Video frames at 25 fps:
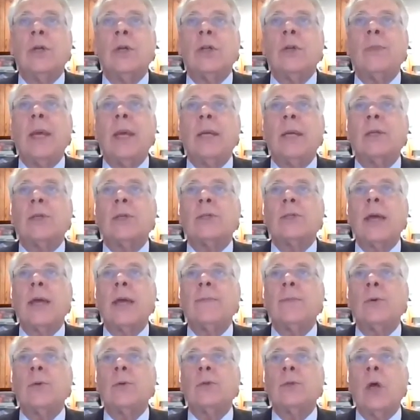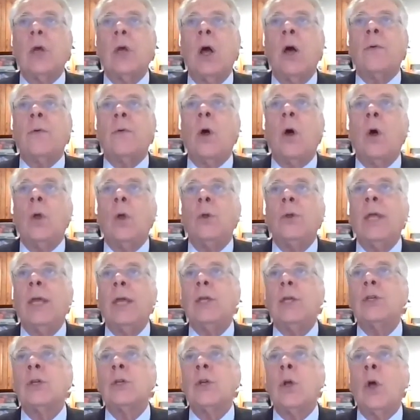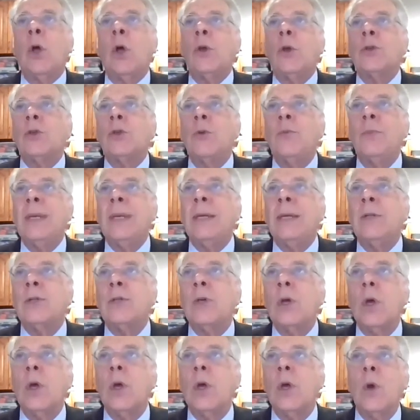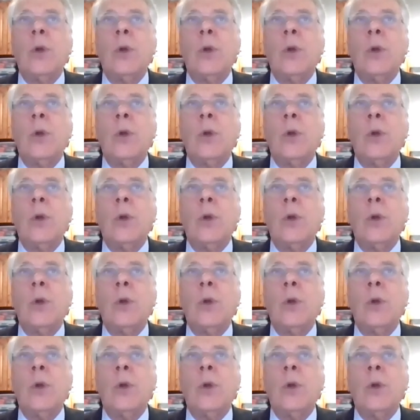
to make disciples of all nations also means